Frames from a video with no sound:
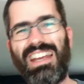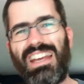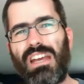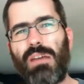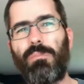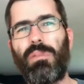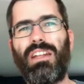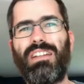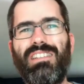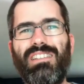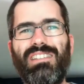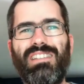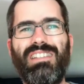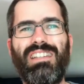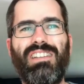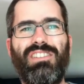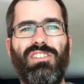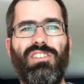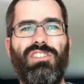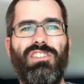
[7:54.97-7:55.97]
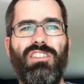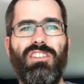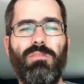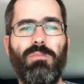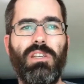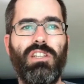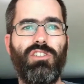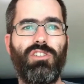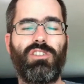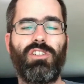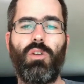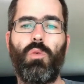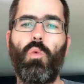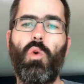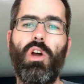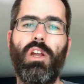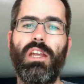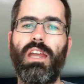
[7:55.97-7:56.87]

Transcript: but that doesn't necessarily mean you're going to want it